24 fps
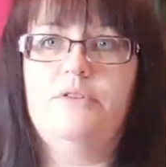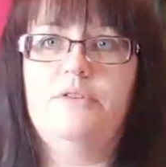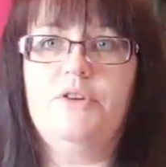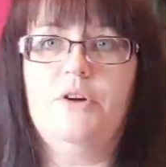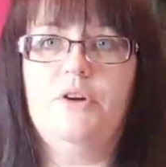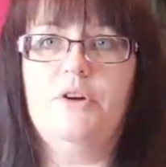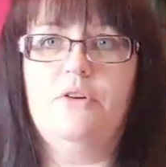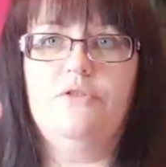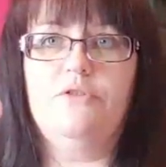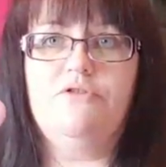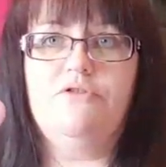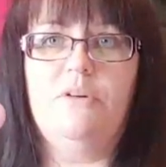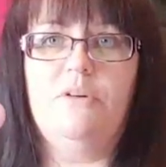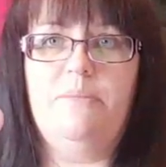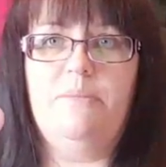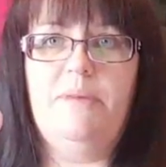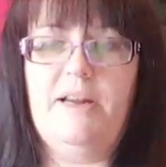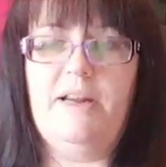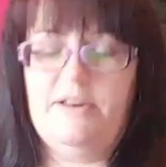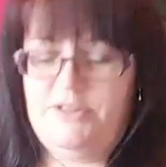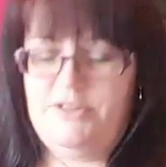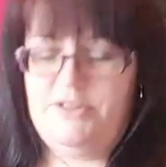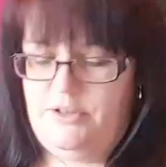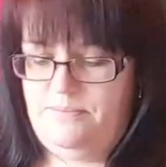Donald Trump
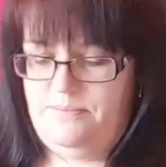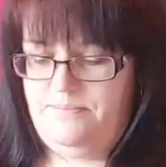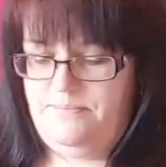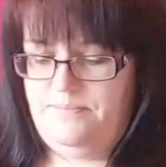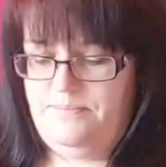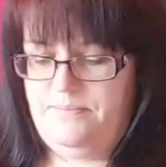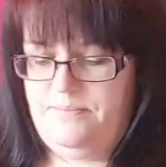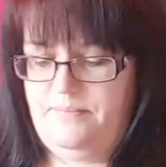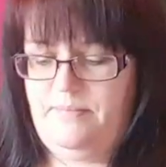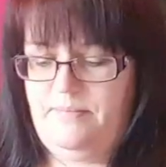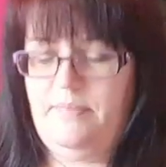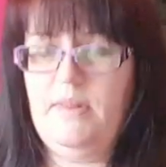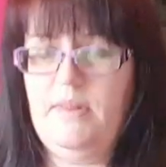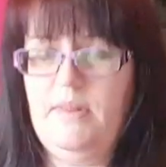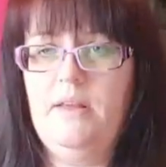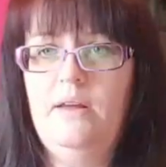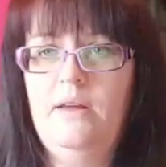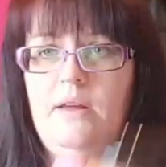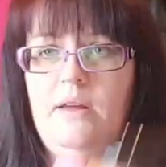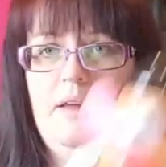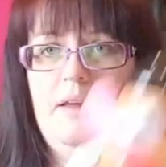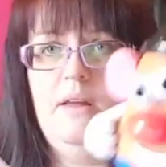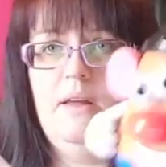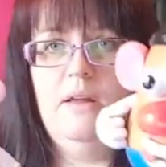hairdo.
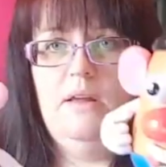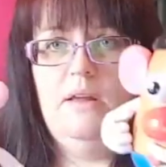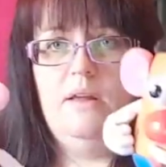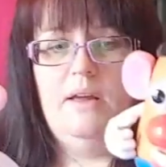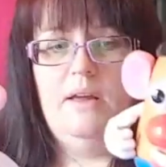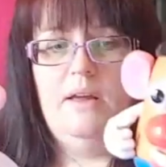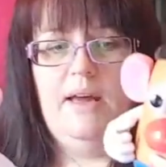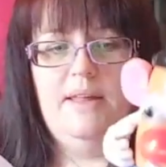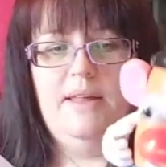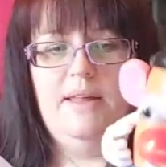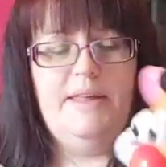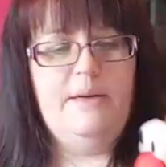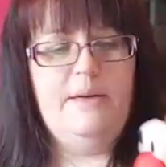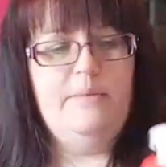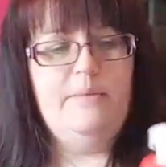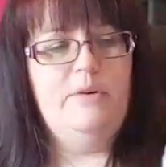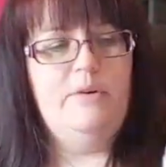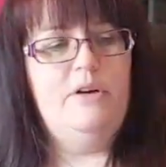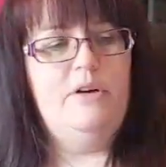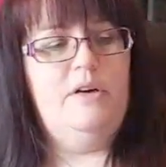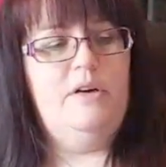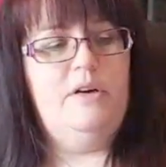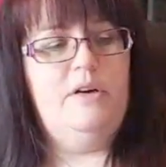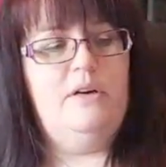And they
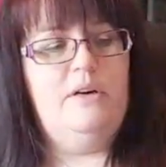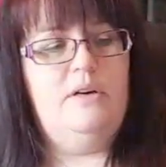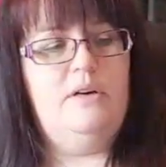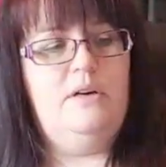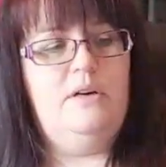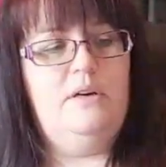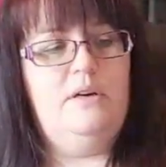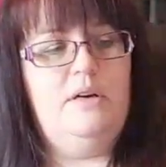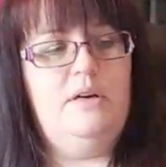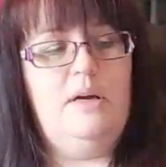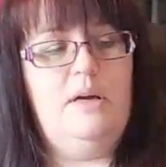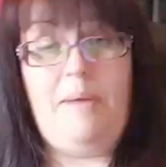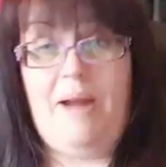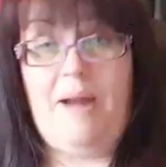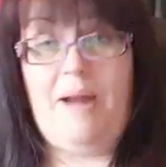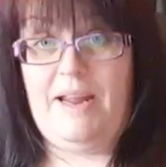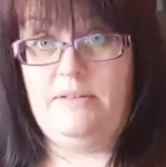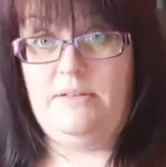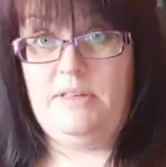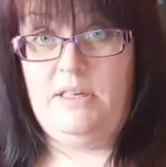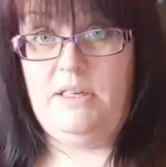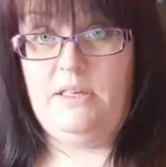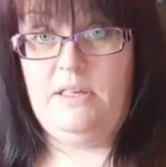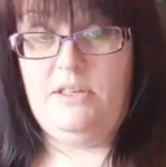were
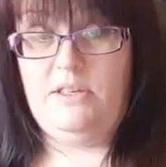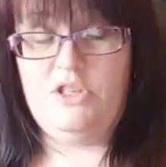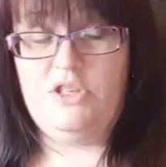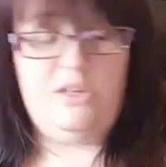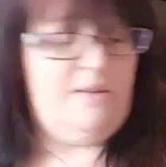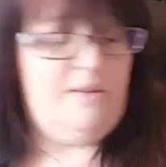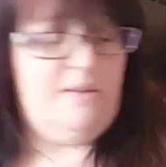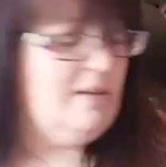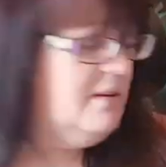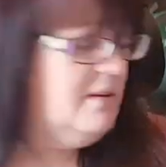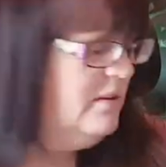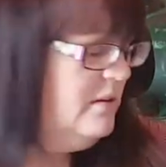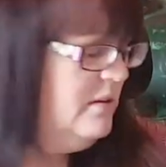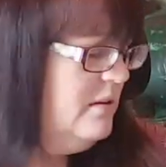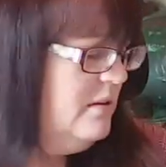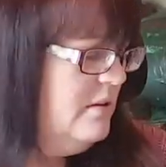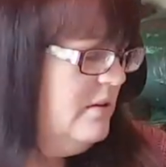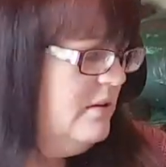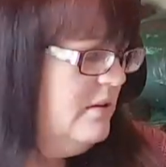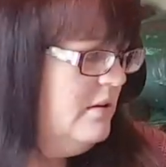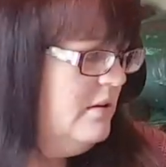£1 each, I think.